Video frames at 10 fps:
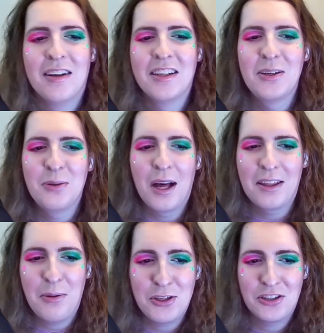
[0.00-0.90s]
You thought
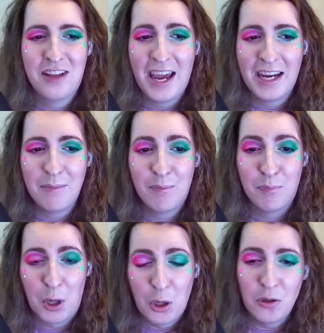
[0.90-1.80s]
they were just hanging
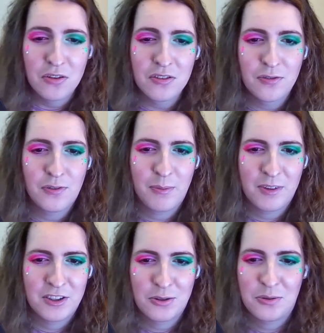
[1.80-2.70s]
balls from the
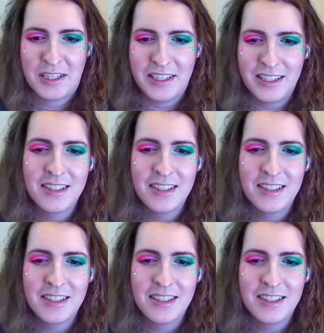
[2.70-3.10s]
tree?